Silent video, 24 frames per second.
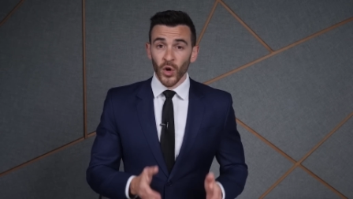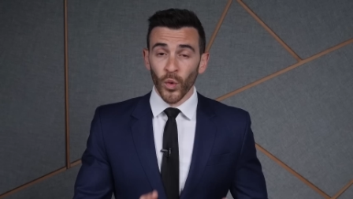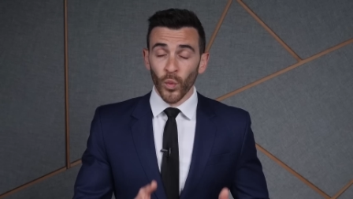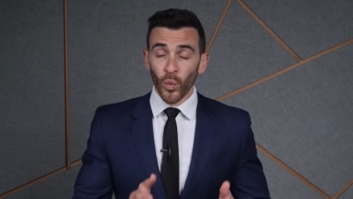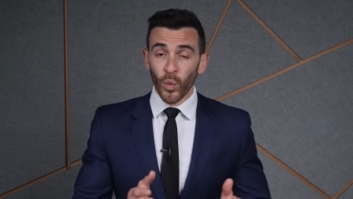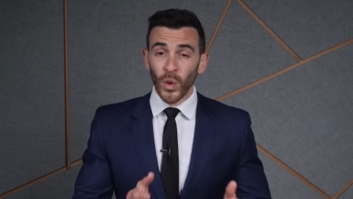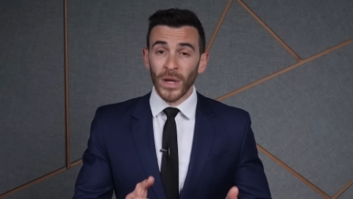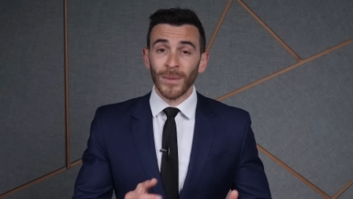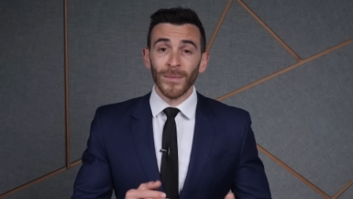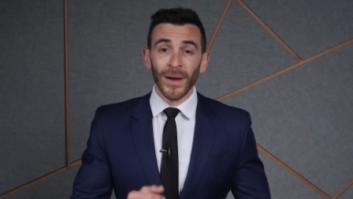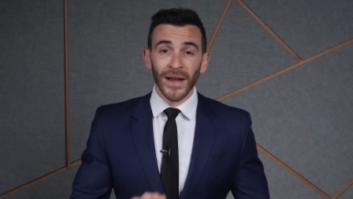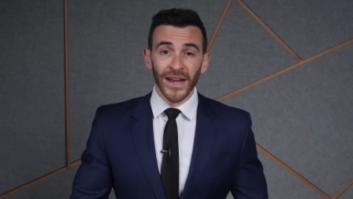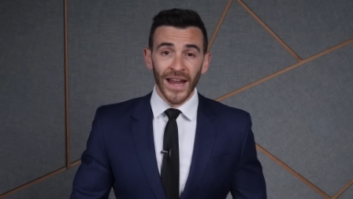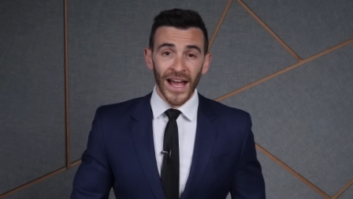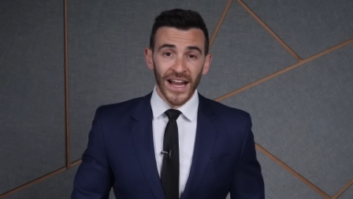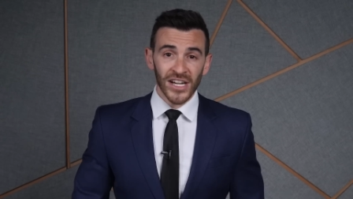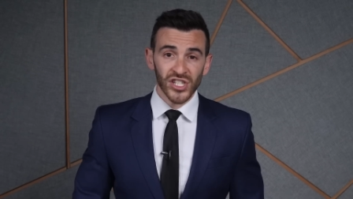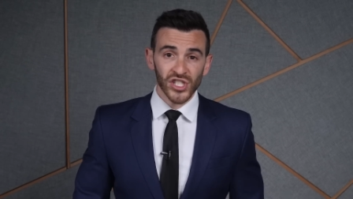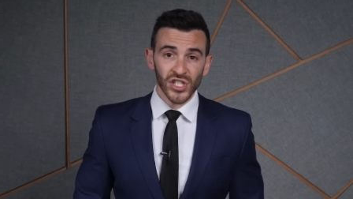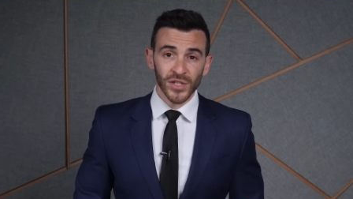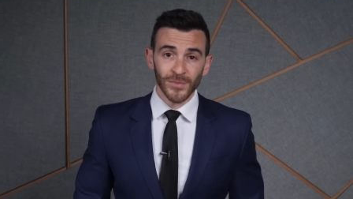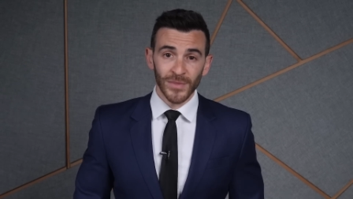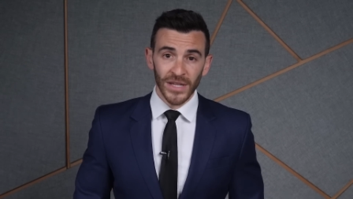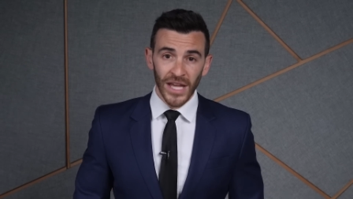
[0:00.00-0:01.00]
we might
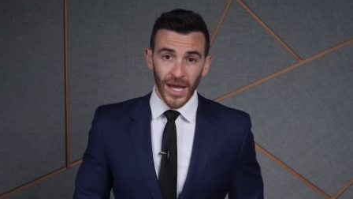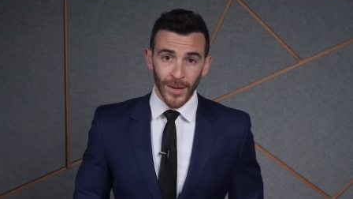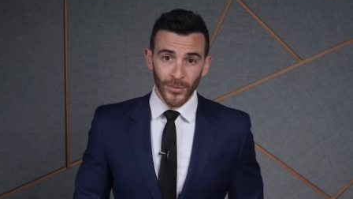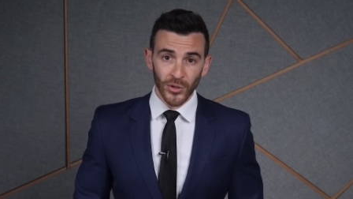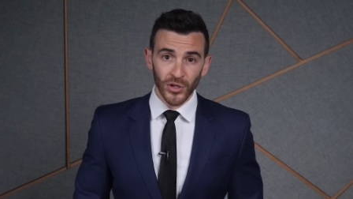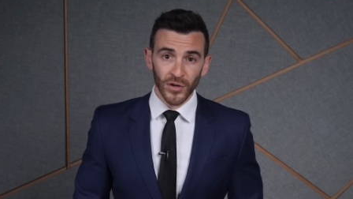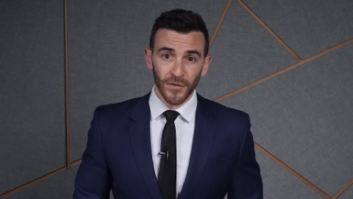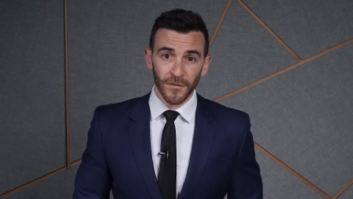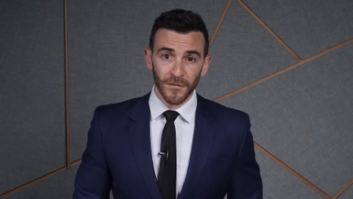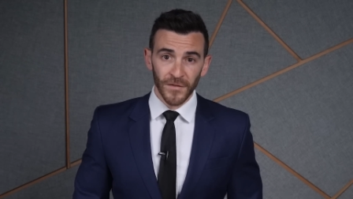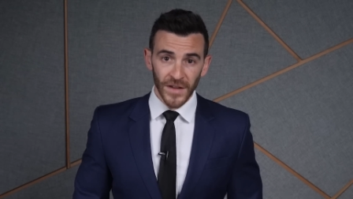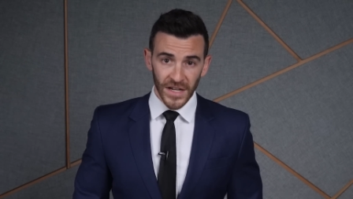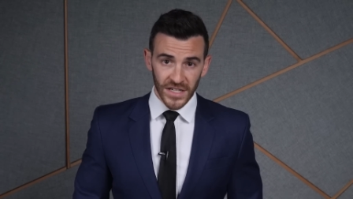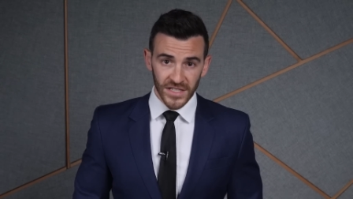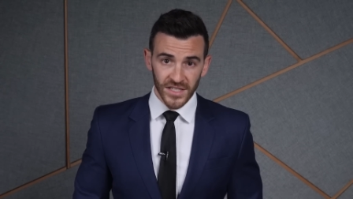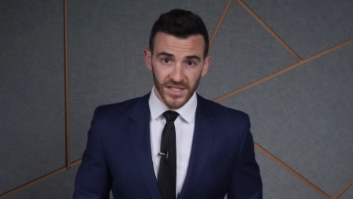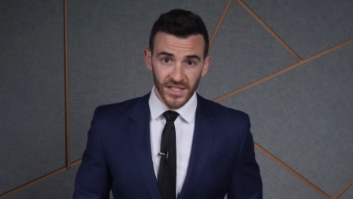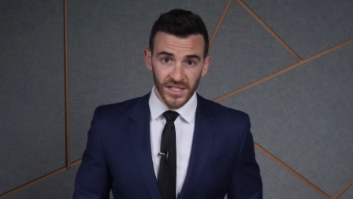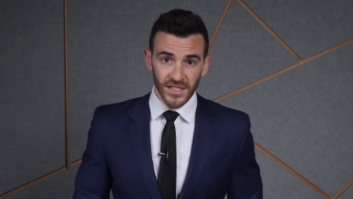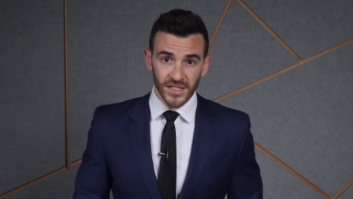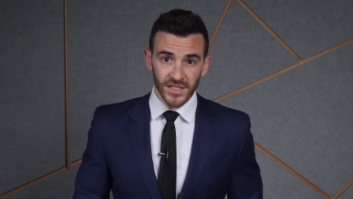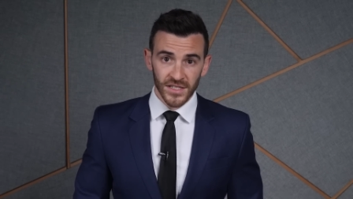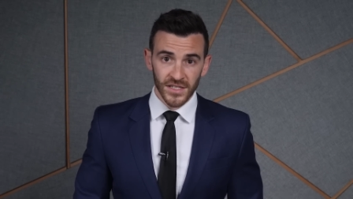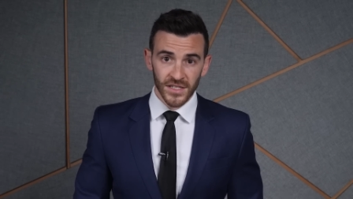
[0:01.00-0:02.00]
actually be able to fix
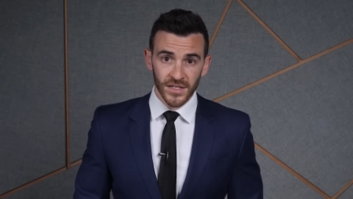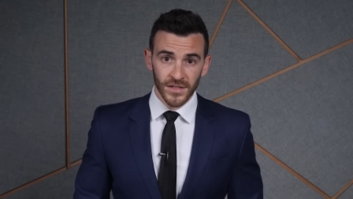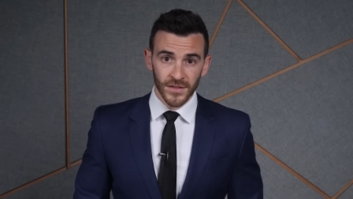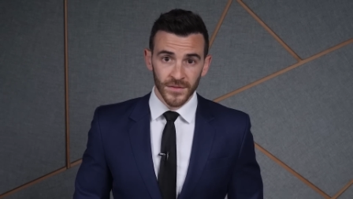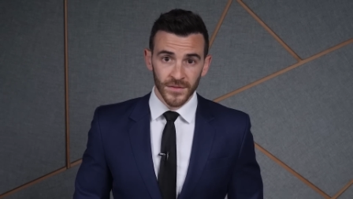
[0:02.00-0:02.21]
this.